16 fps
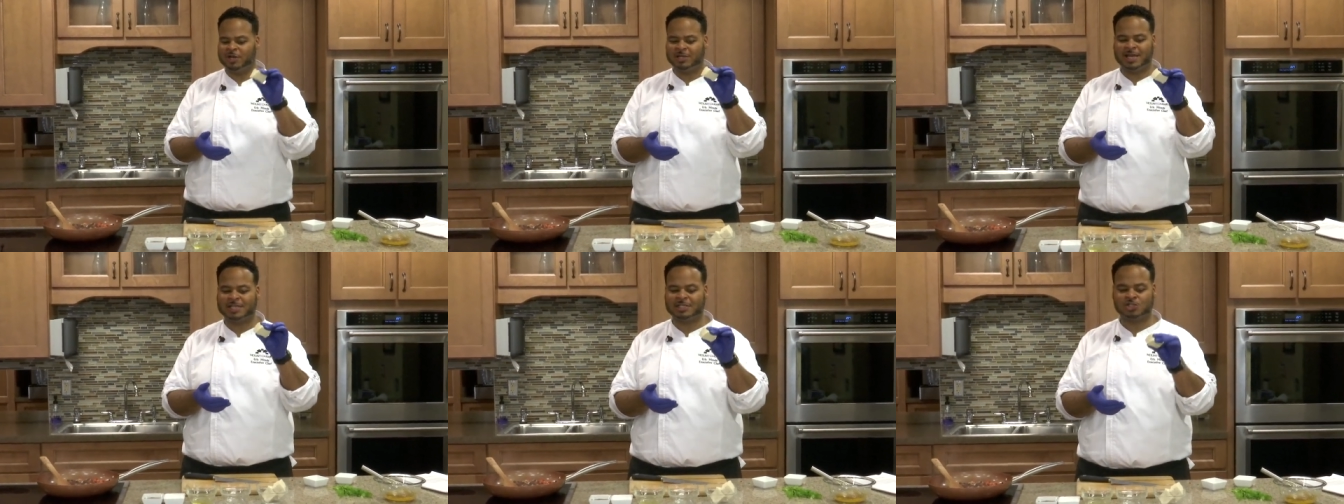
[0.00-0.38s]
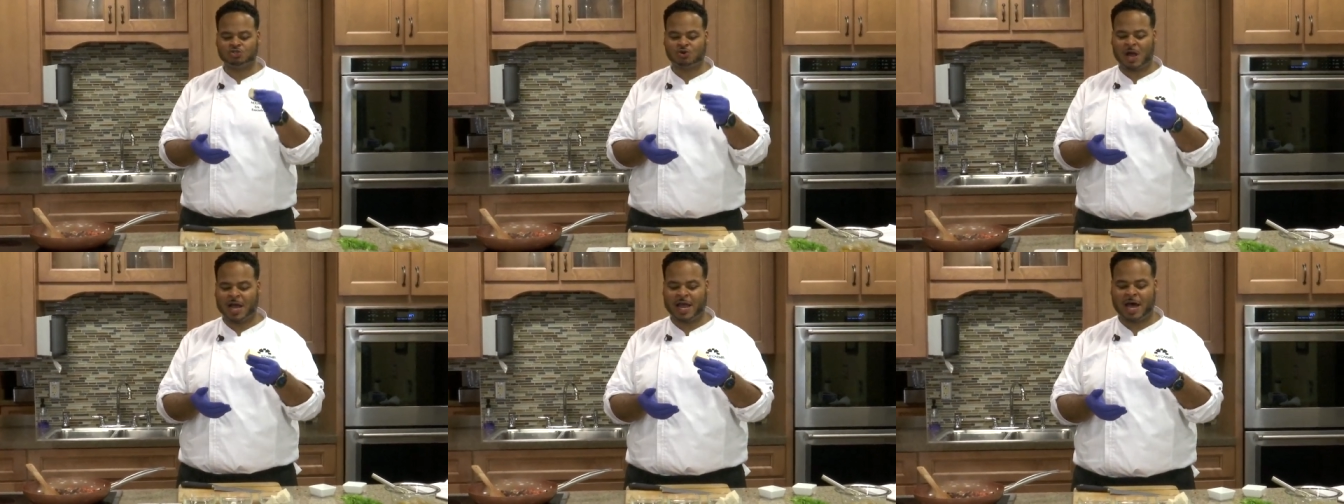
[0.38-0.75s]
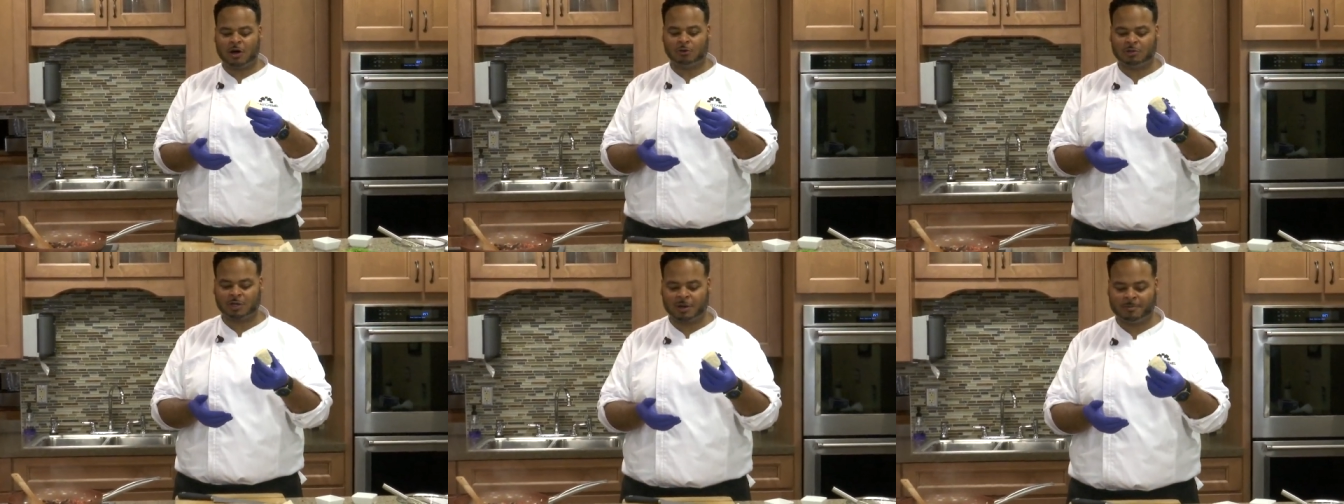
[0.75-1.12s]
It doesn't dry
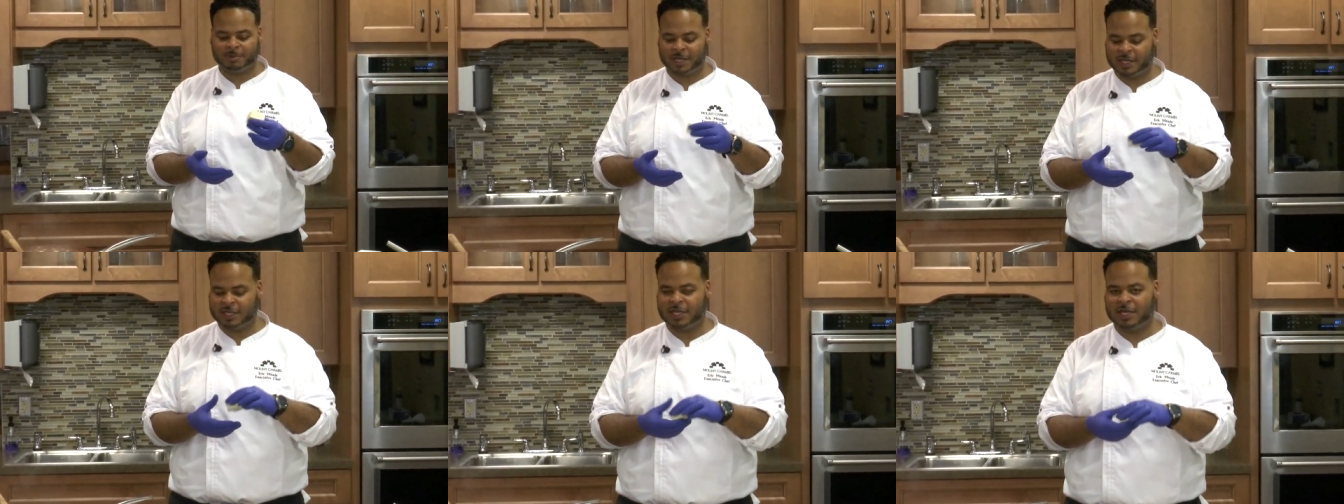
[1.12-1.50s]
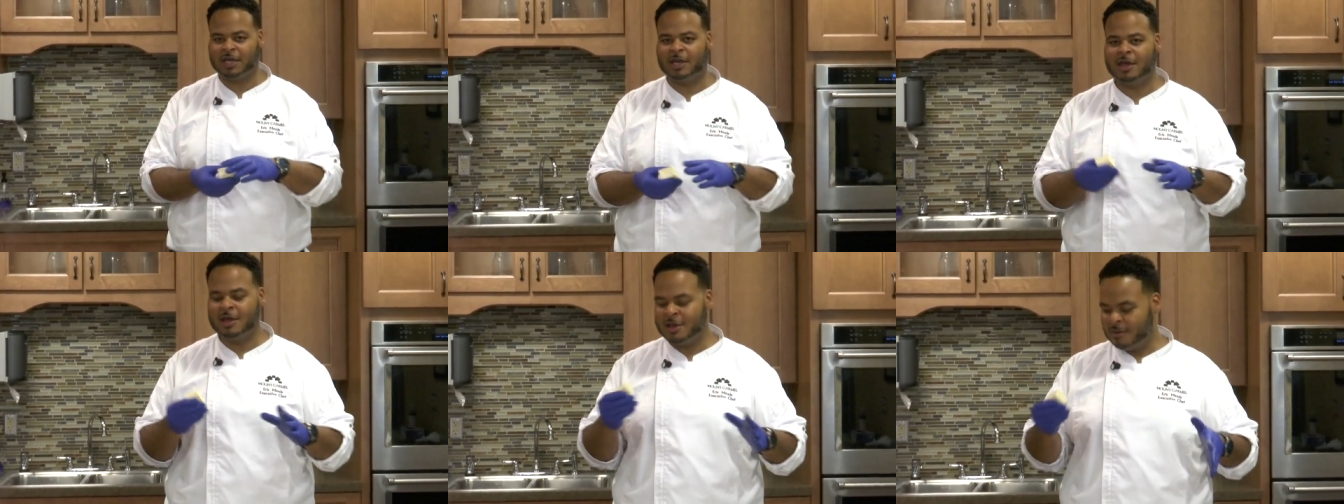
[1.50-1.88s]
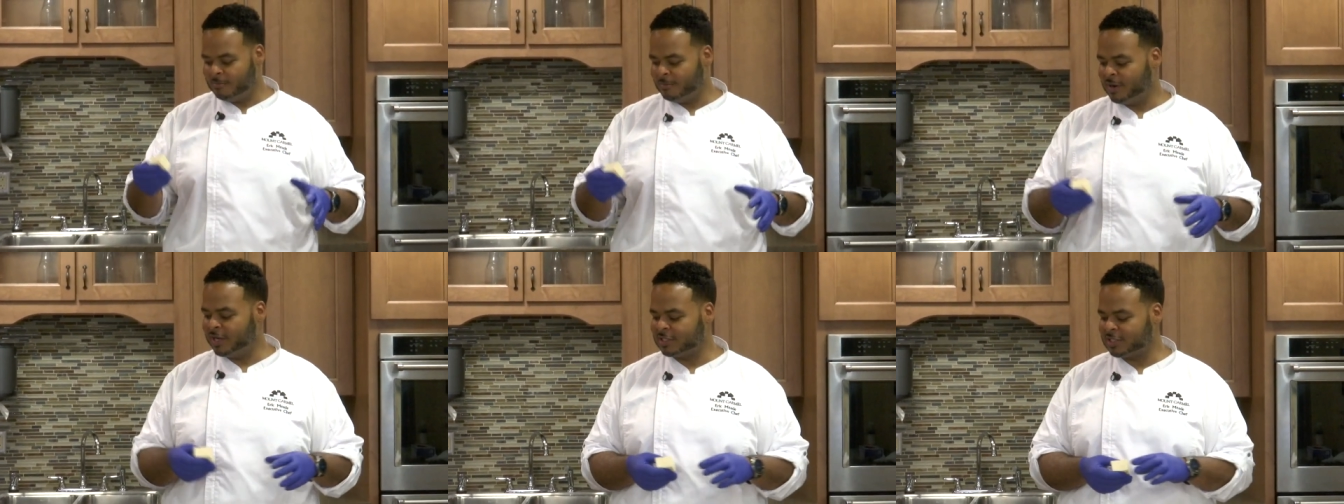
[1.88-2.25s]
out completely,
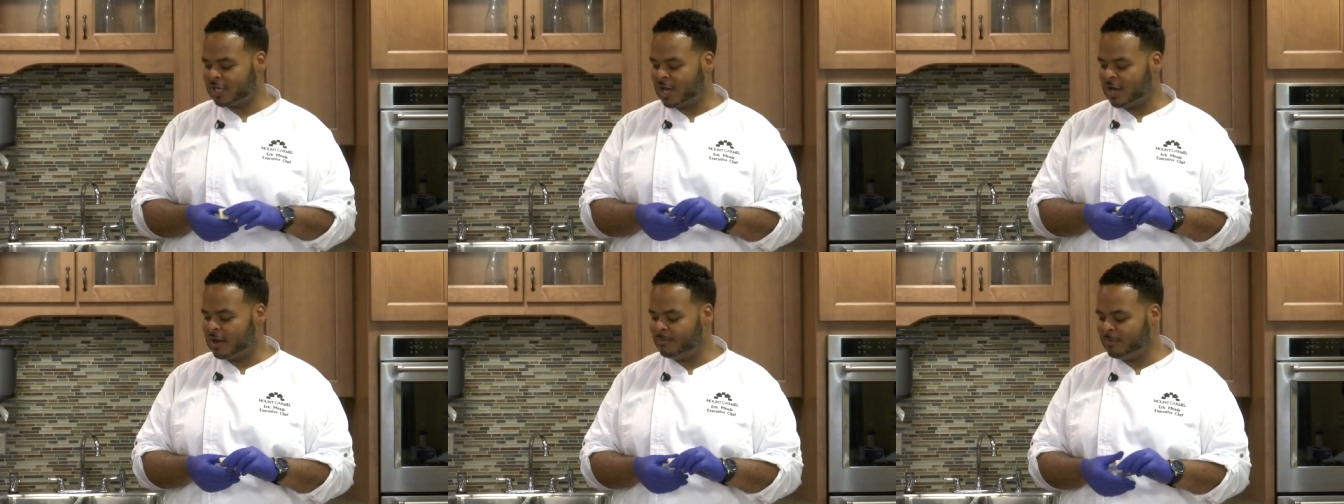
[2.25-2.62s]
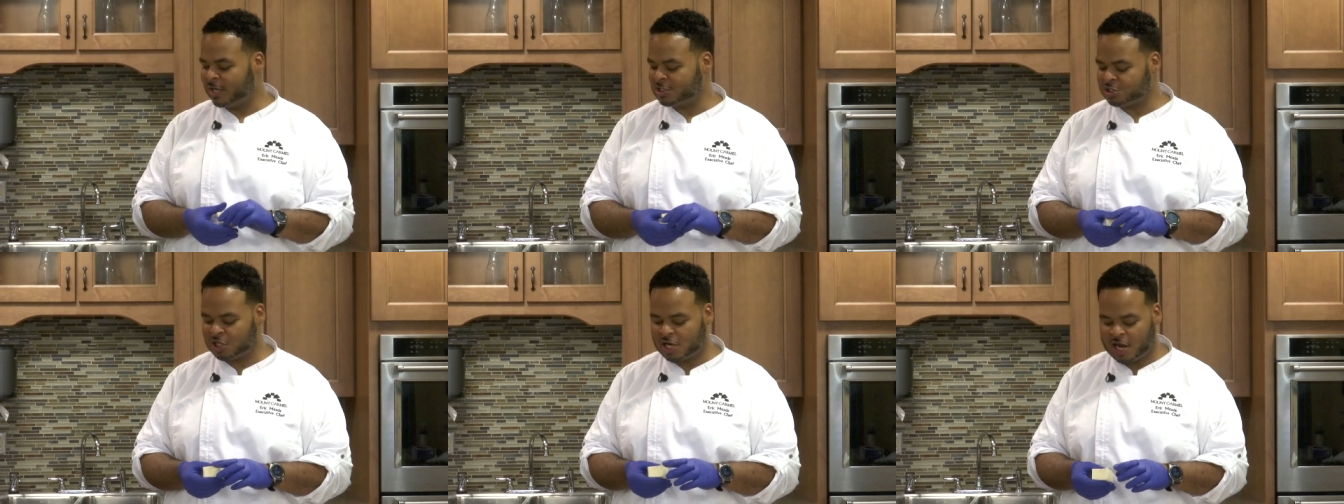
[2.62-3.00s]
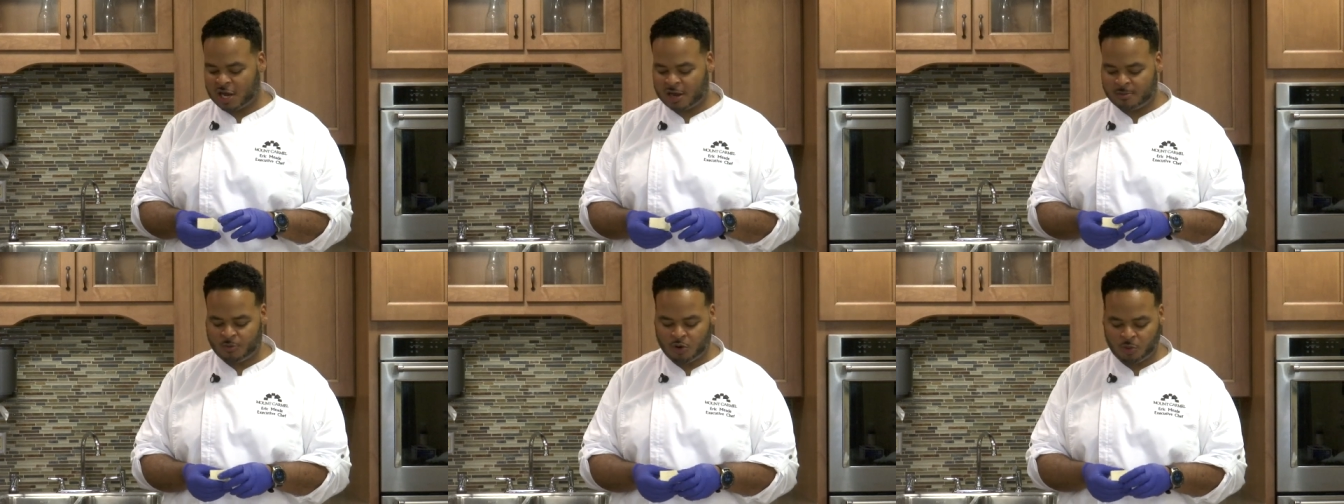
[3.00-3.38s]
but it's much
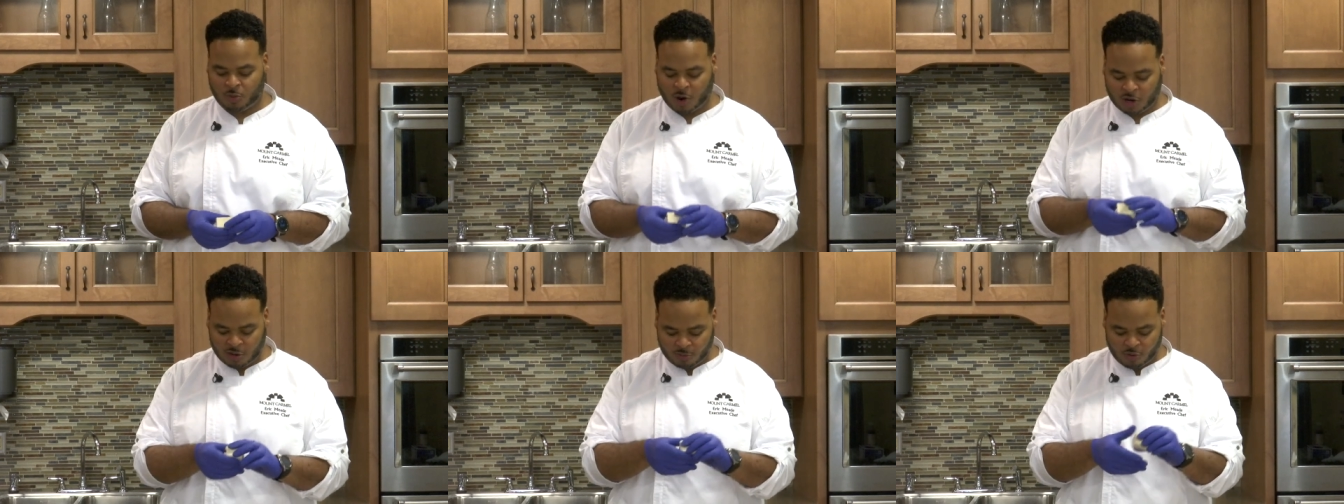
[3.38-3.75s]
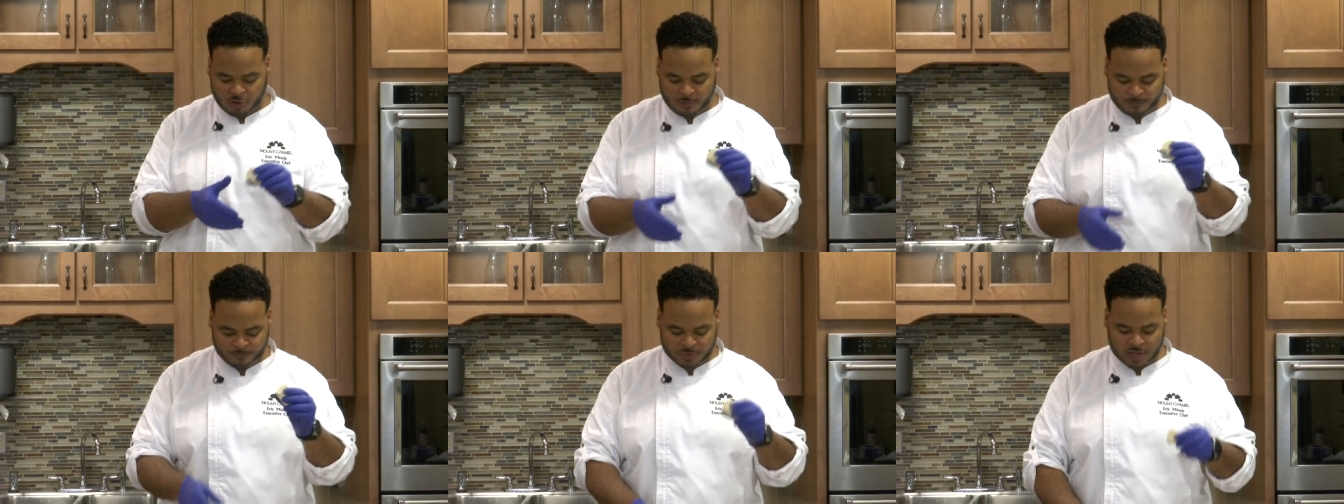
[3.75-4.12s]
more workable.